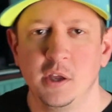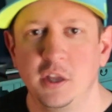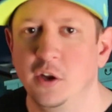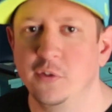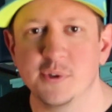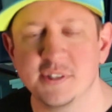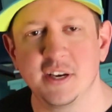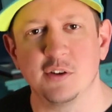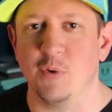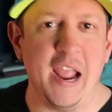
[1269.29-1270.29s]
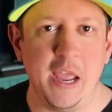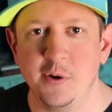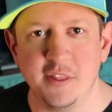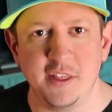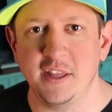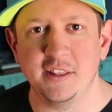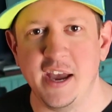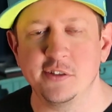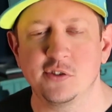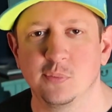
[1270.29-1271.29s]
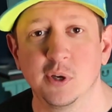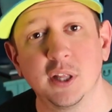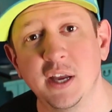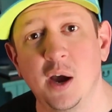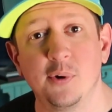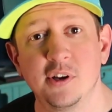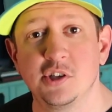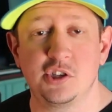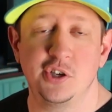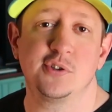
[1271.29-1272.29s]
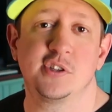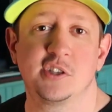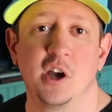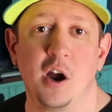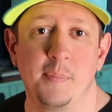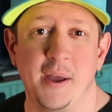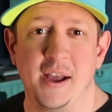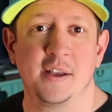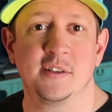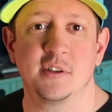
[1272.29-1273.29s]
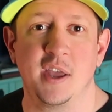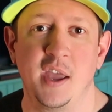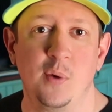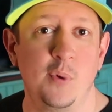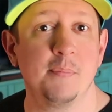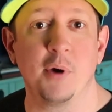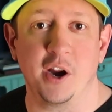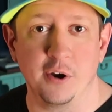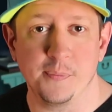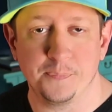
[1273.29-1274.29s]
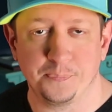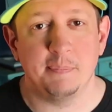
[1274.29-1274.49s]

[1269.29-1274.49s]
There wasn't any rain or anything like that, so really I would have just used the tarp as a windbreaker.